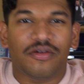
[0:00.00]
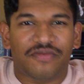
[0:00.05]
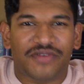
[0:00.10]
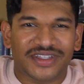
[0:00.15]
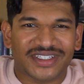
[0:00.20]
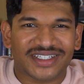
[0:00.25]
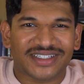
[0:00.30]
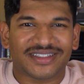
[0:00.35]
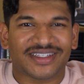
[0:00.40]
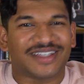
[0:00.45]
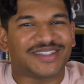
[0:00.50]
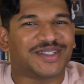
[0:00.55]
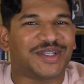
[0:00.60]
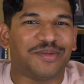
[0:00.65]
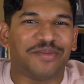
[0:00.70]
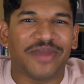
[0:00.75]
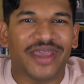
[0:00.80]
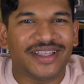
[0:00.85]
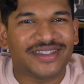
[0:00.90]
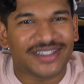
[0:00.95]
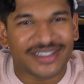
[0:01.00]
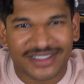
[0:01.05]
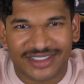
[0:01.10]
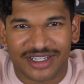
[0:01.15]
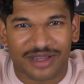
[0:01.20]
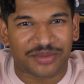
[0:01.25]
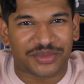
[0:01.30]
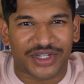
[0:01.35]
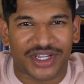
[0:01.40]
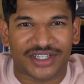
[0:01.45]
Physics is an amazing
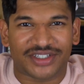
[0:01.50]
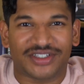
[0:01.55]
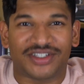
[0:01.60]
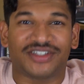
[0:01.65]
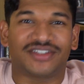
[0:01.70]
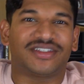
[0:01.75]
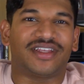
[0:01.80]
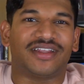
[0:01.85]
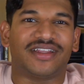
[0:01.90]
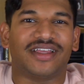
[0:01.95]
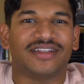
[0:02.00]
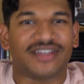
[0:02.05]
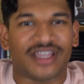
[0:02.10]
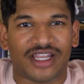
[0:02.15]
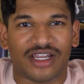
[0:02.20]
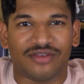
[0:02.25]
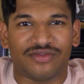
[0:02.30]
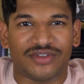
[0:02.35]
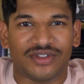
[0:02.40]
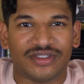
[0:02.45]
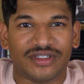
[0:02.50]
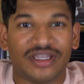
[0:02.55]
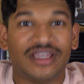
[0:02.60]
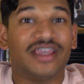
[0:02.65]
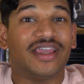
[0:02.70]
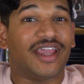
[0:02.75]
subject to study at A level.